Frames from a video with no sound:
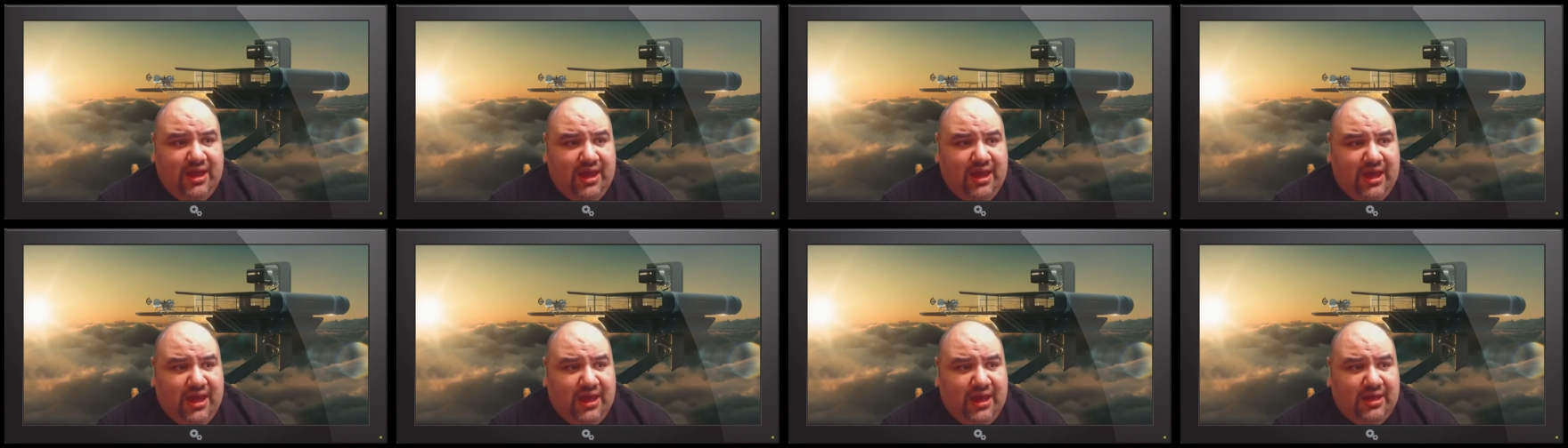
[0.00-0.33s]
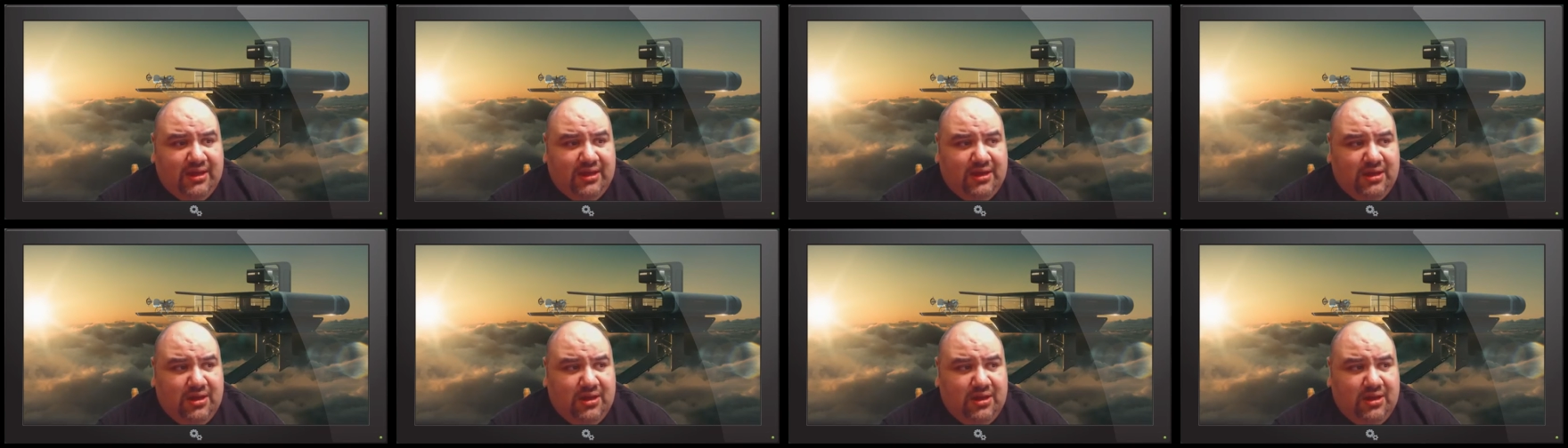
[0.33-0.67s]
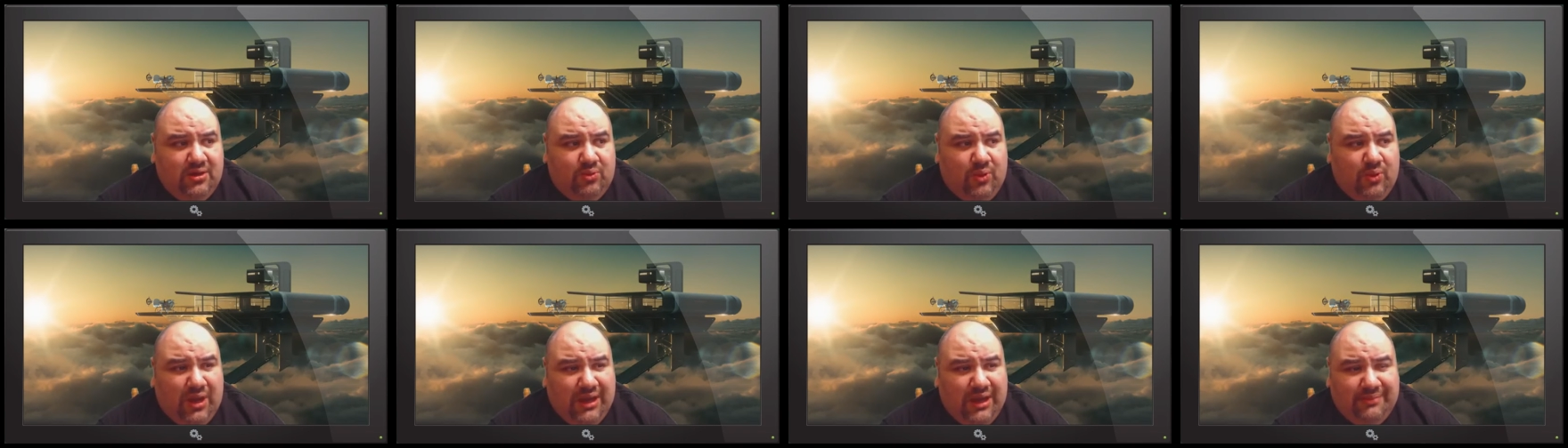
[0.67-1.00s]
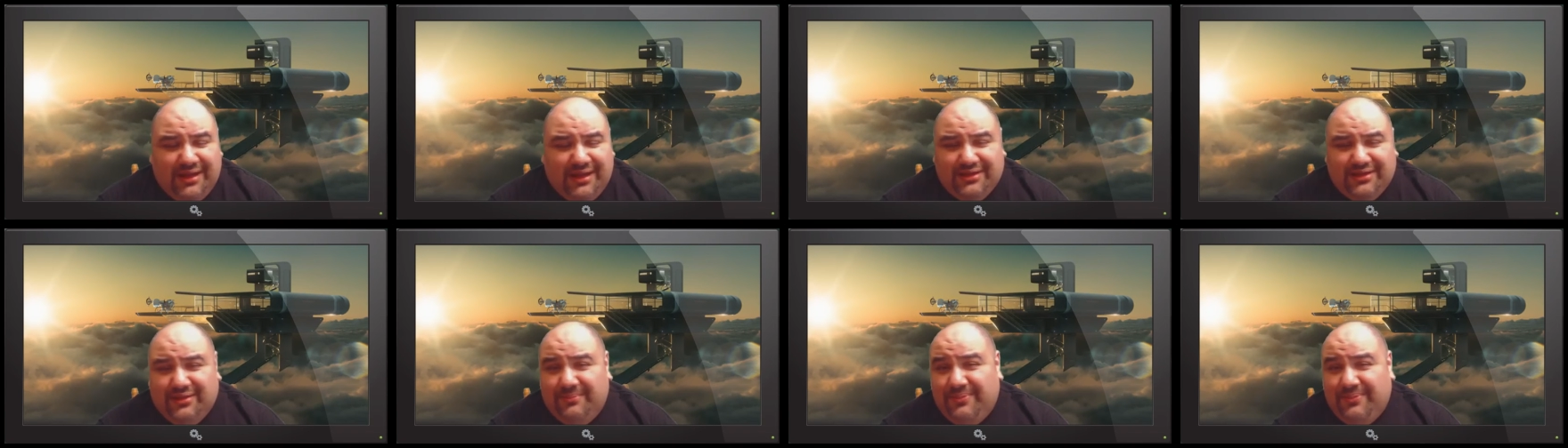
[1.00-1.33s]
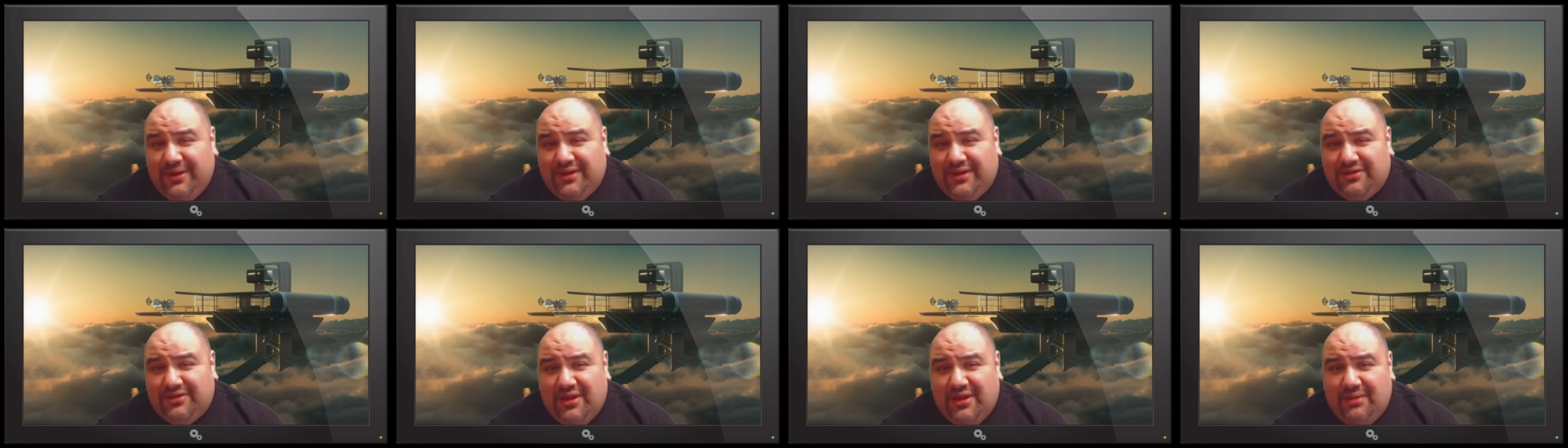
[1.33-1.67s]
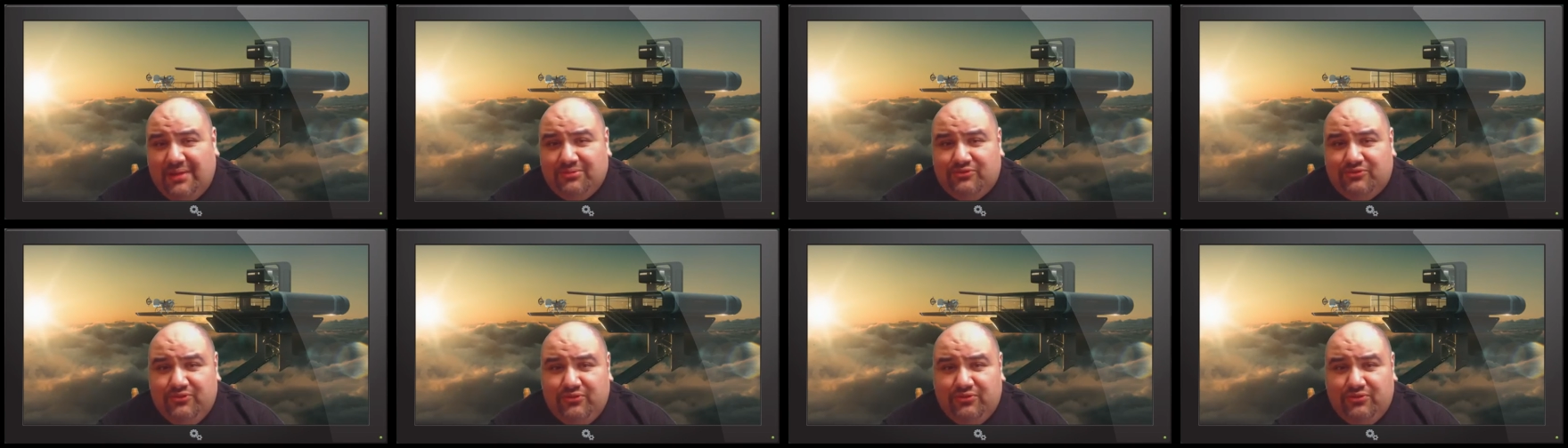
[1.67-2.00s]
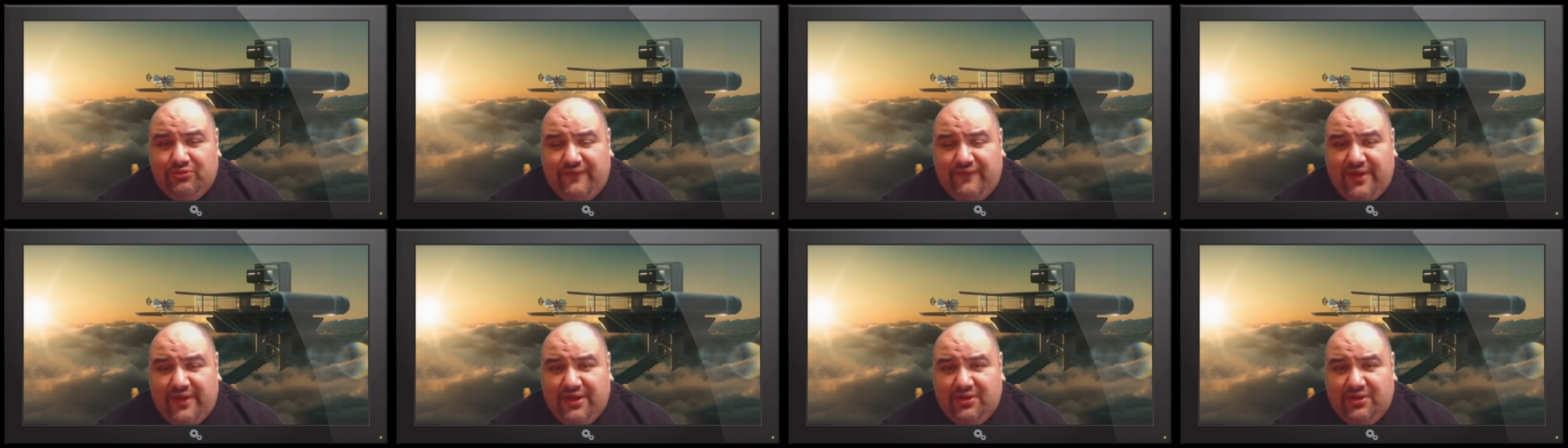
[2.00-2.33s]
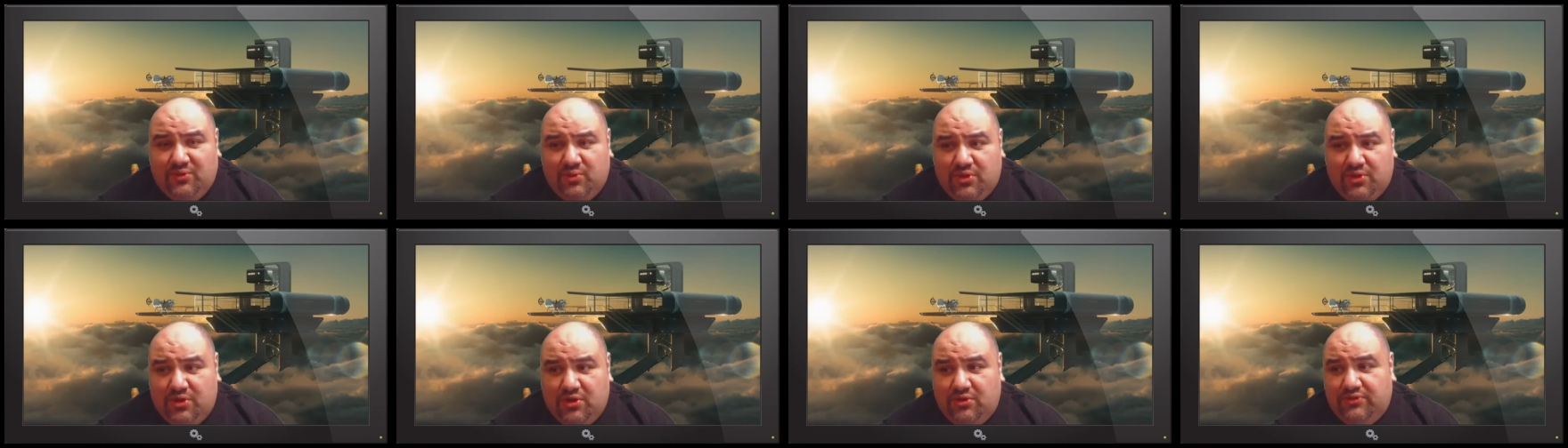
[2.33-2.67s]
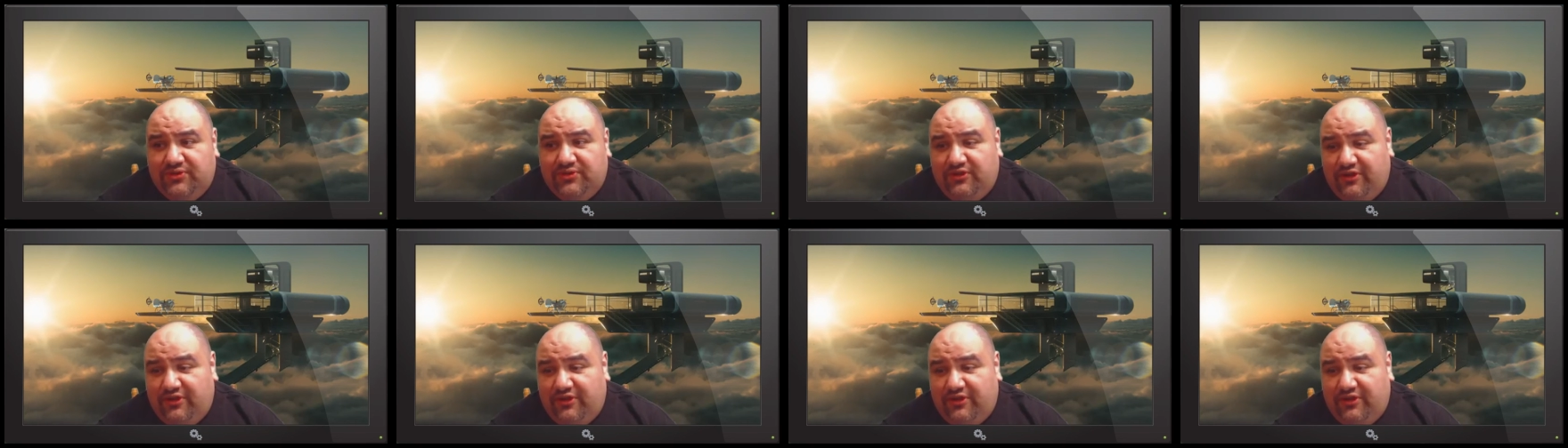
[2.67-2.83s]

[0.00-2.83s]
And uh, while I'm not the biggest Tom Cruise fan in the world,